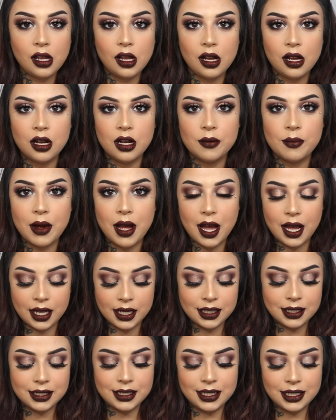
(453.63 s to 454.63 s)

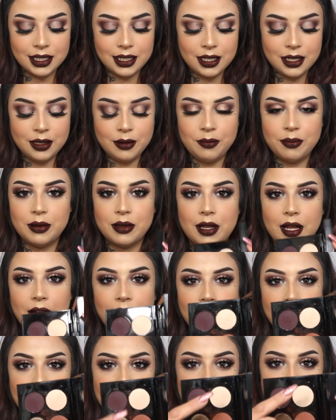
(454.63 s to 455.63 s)
I did
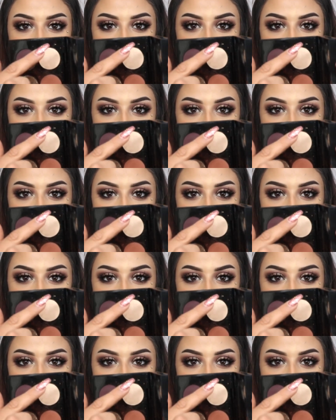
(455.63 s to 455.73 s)
apply